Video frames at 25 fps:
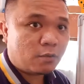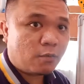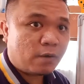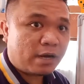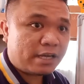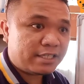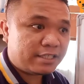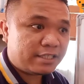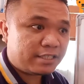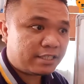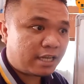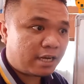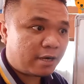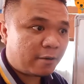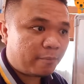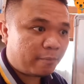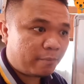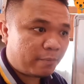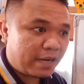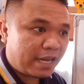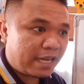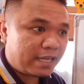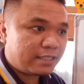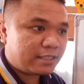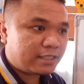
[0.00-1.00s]
So once they are
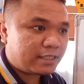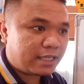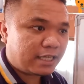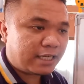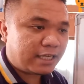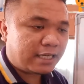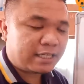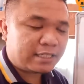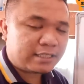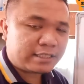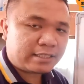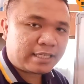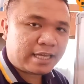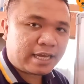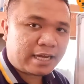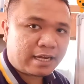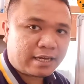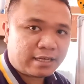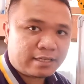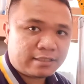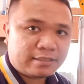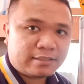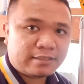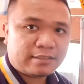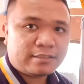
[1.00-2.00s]
placed in a sack,
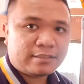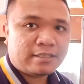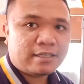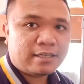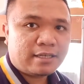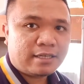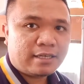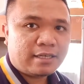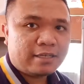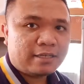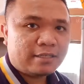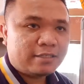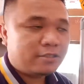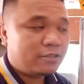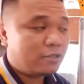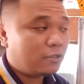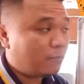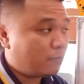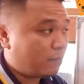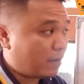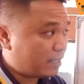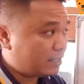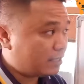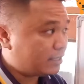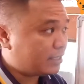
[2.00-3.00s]

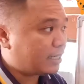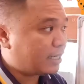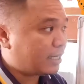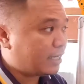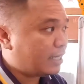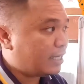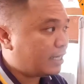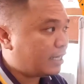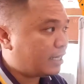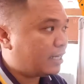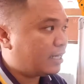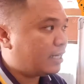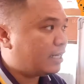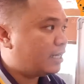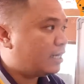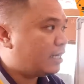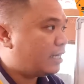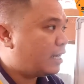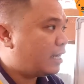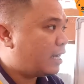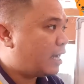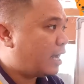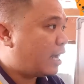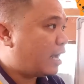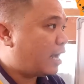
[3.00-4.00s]
so basically
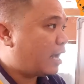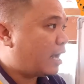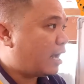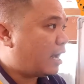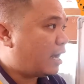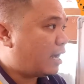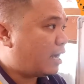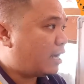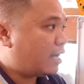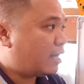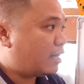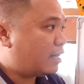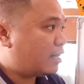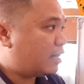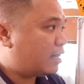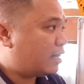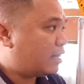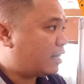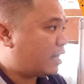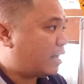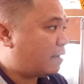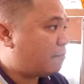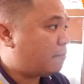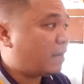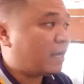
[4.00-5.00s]

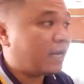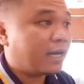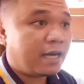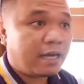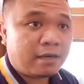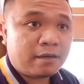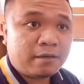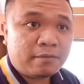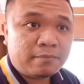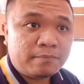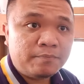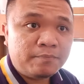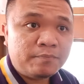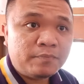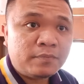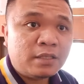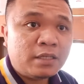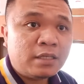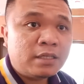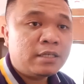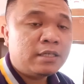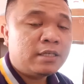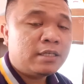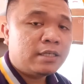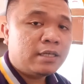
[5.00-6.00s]
they become
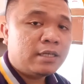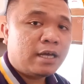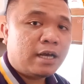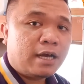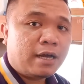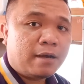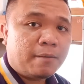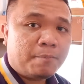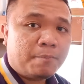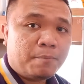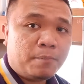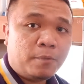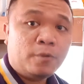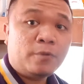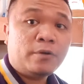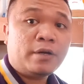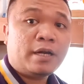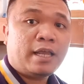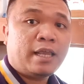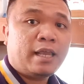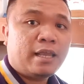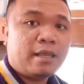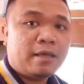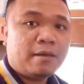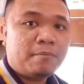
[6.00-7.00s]

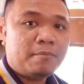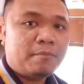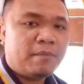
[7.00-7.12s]
plural.